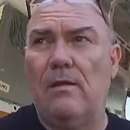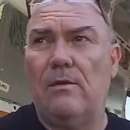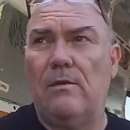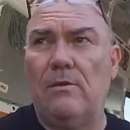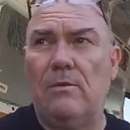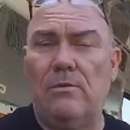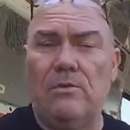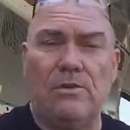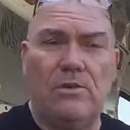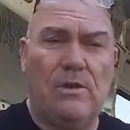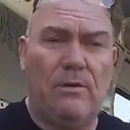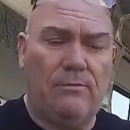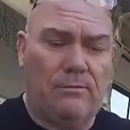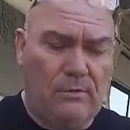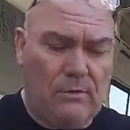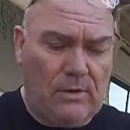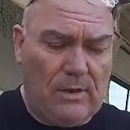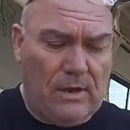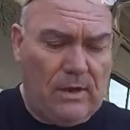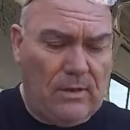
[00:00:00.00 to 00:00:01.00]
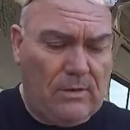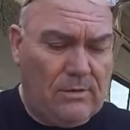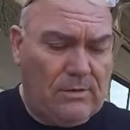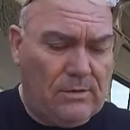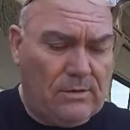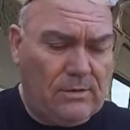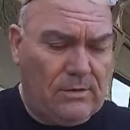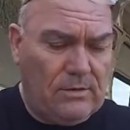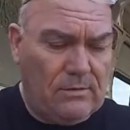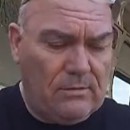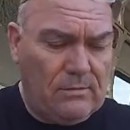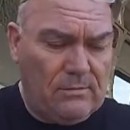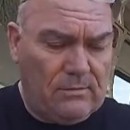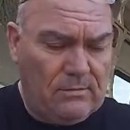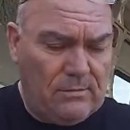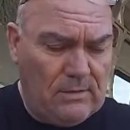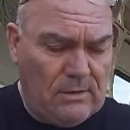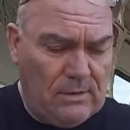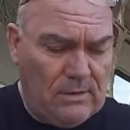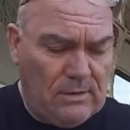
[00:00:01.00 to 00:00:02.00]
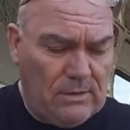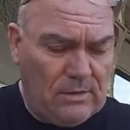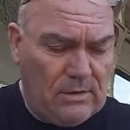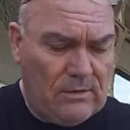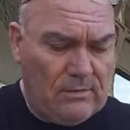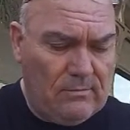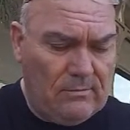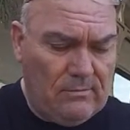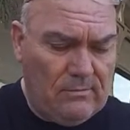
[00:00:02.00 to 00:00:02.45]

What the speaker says: doing stuff on the house, ready to